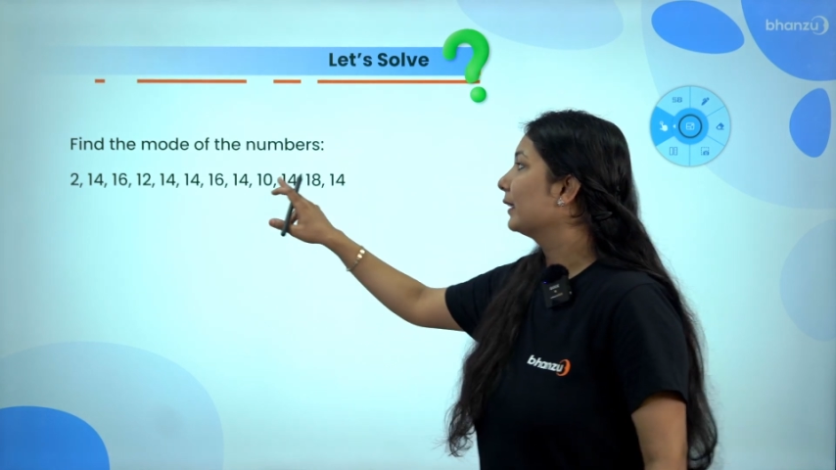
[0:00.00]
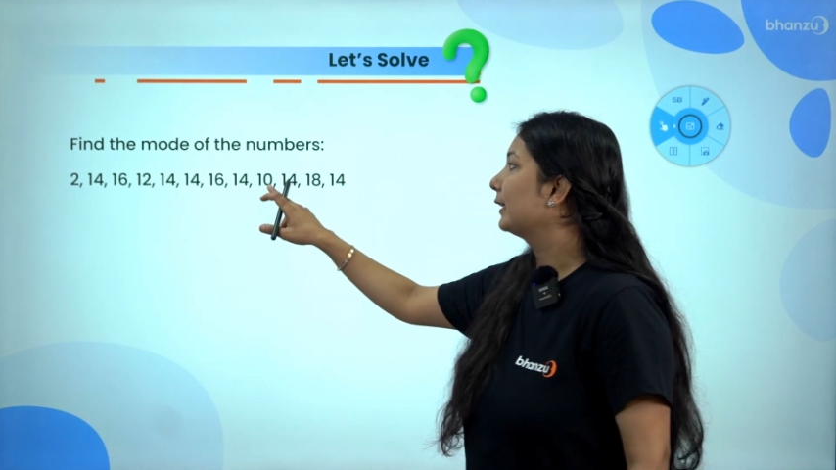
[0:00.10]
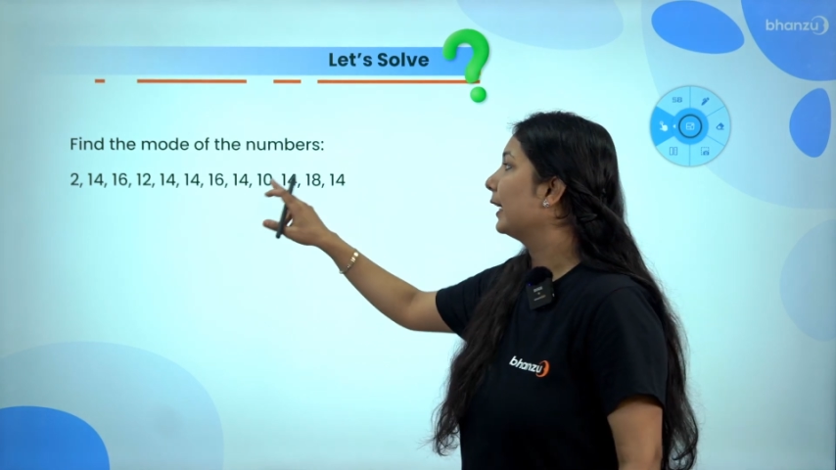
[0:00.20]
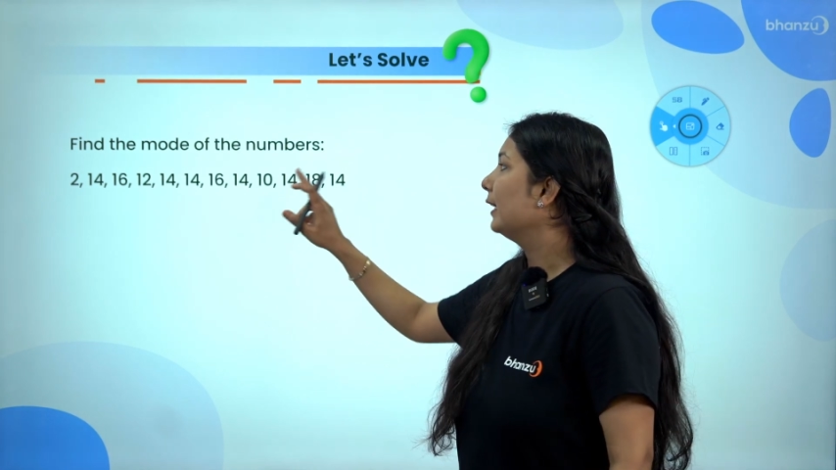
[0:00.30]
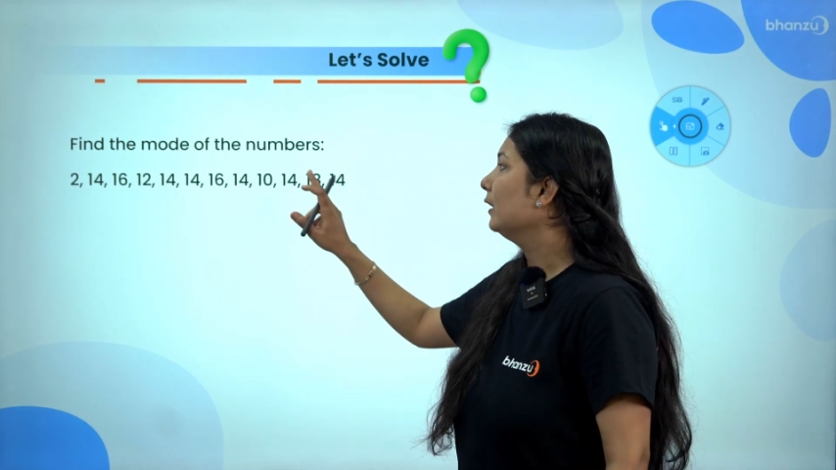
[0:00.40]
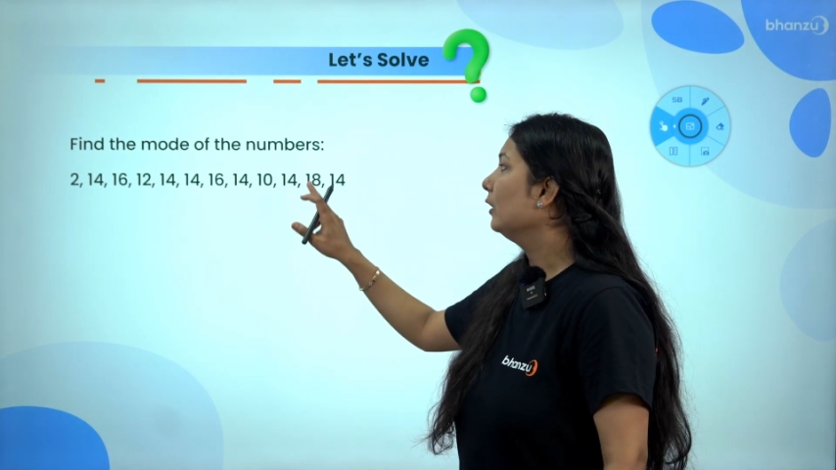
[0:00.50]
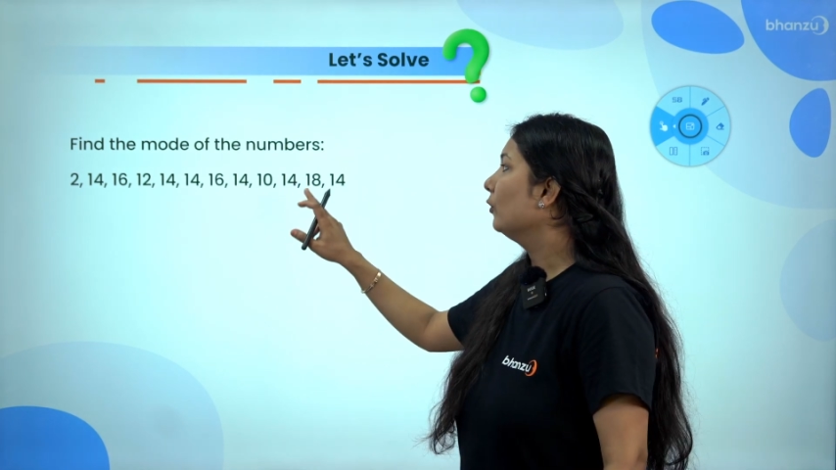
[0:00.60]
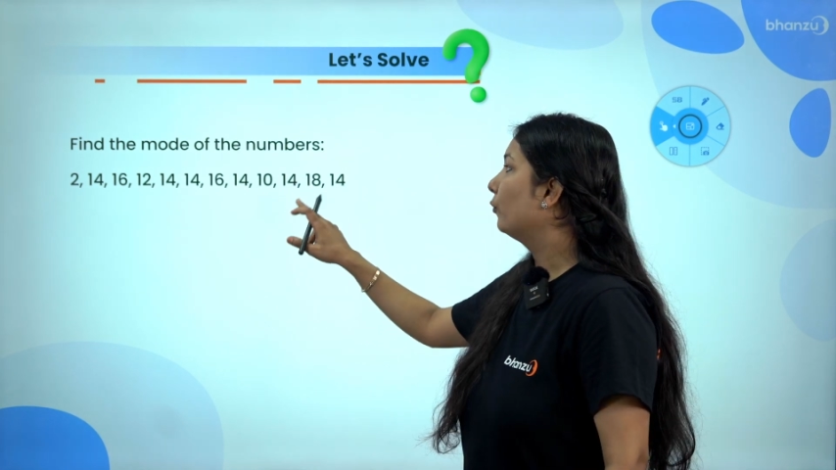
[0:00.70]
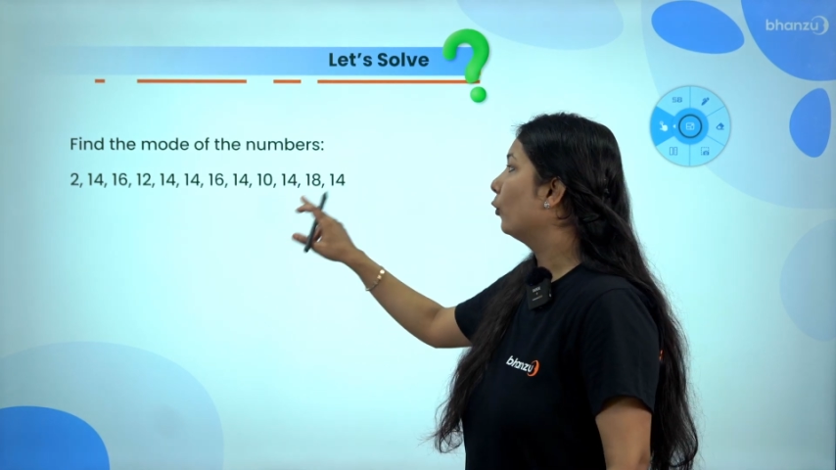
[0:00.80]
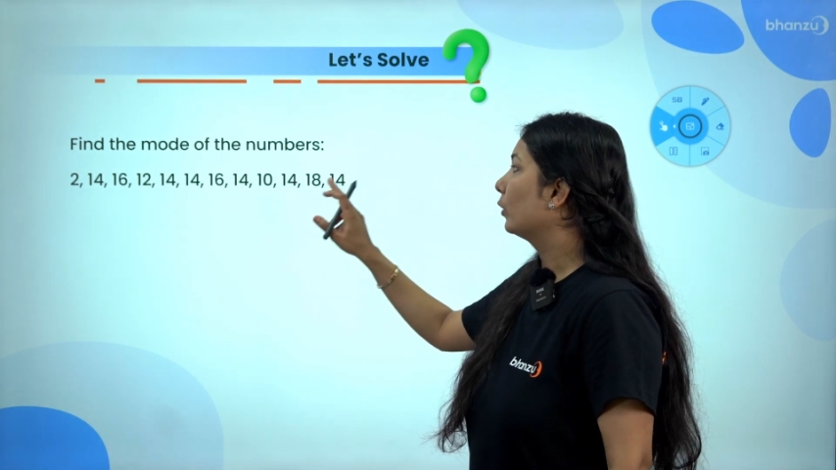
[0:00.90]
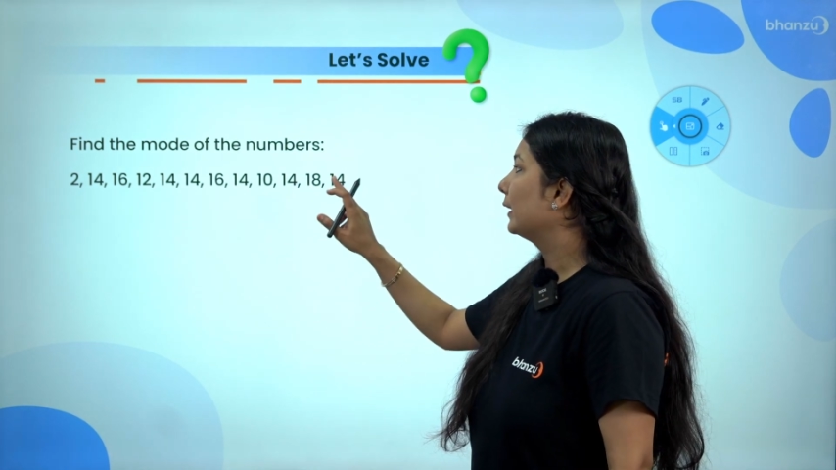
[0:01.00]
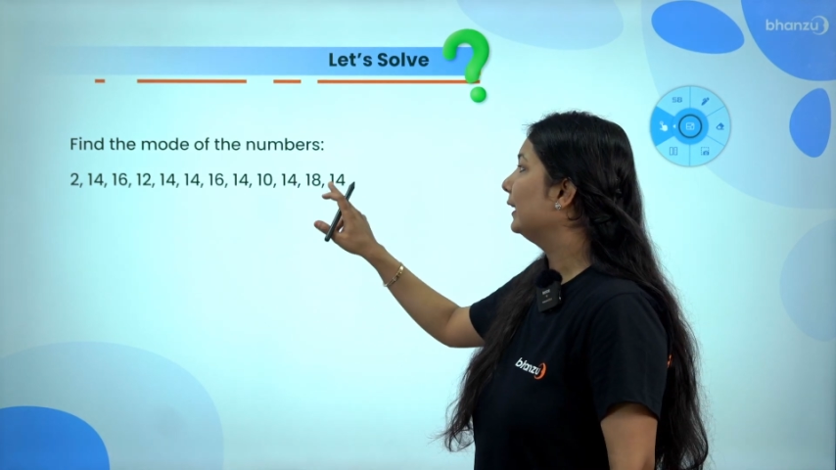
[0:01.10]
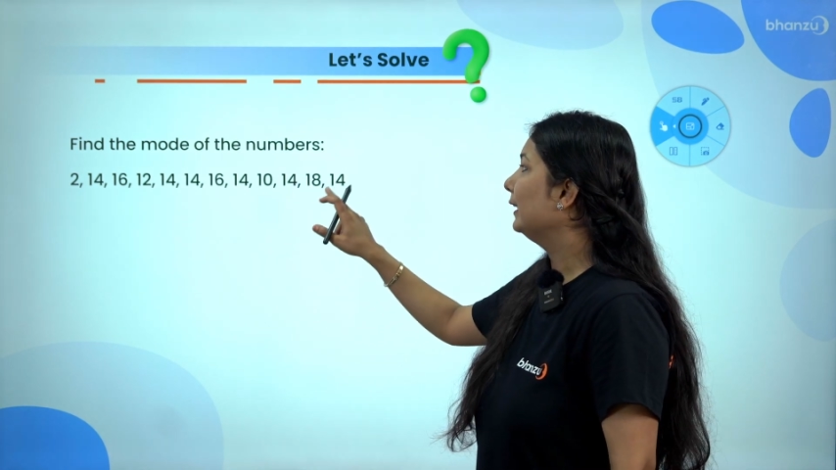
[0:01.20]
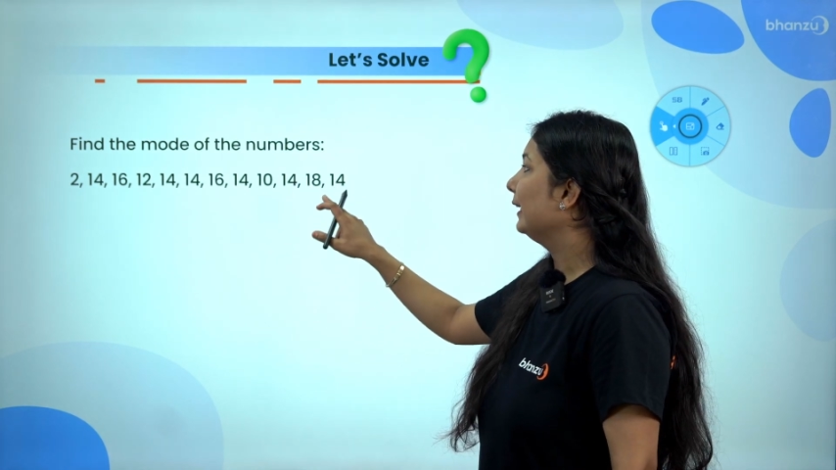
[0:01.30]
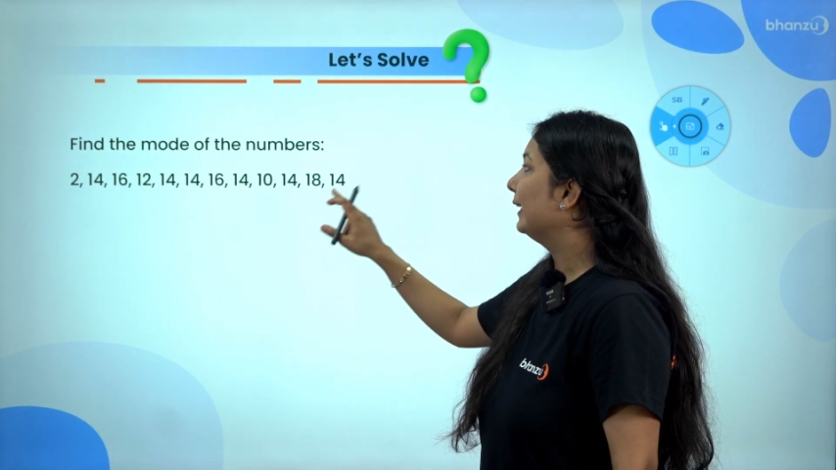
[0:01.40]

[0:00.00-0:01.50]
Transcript: 10, 14,